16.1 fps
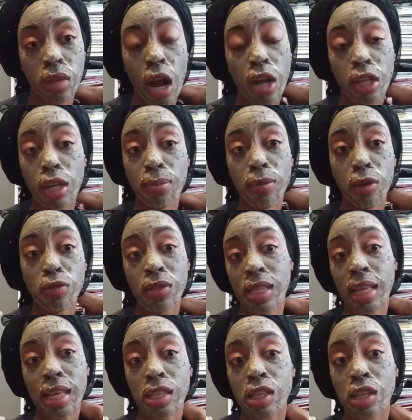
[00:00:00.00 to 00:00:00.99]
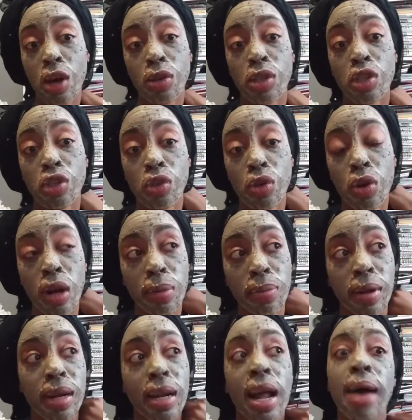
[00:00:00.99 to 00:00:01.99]
or you can move to the East Coast and do
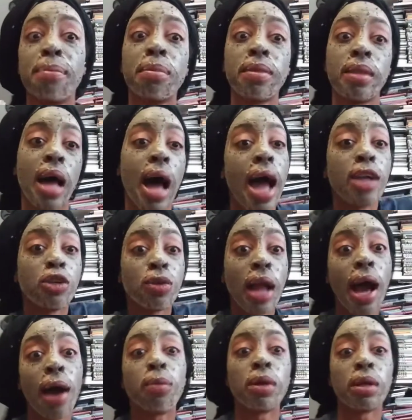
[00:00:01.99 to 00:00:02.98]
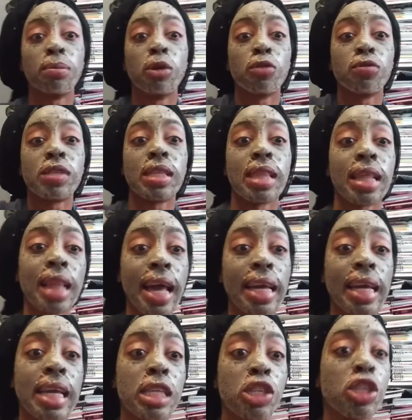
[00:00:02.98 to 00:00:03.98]
corporate. And I do not want to move to the
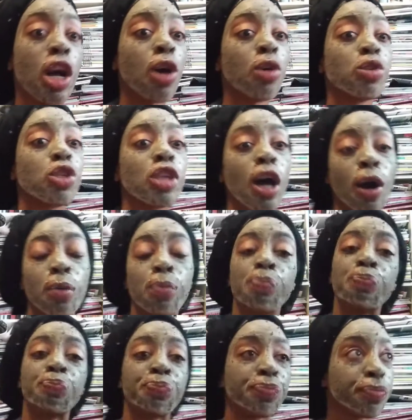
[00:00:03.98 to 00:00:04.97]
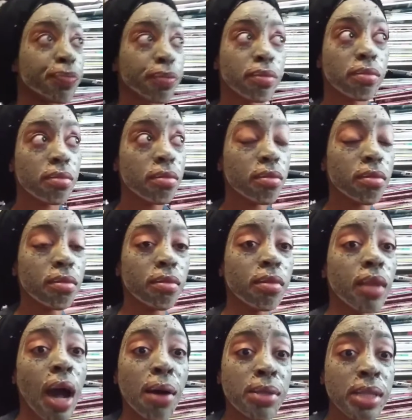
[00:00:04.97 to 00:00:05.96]
like East Coast. So
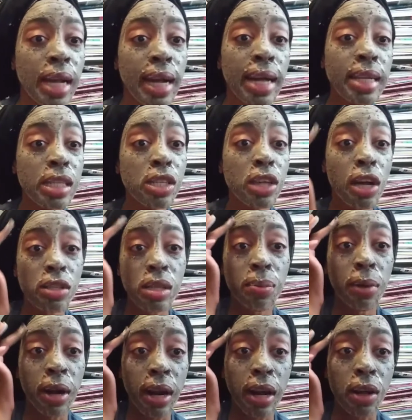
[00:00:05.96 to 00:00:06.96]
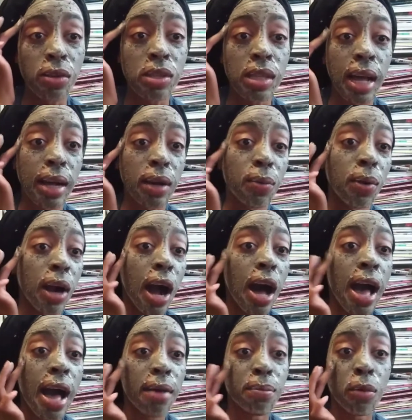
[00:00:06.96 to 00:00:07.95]
I was like, I need to go somewhere else, like where I'll
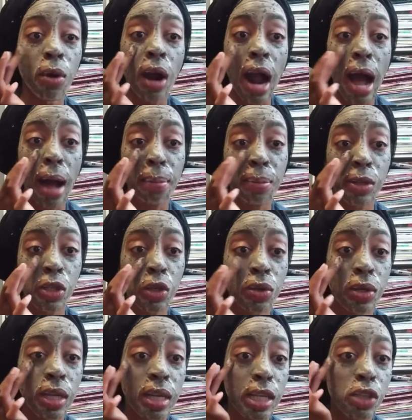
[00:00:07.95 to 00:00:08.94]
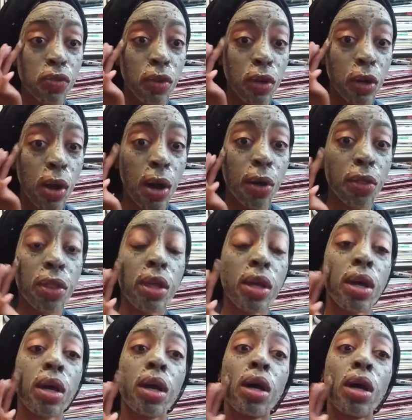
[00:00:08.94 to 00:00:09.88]
have more opportunities for growth.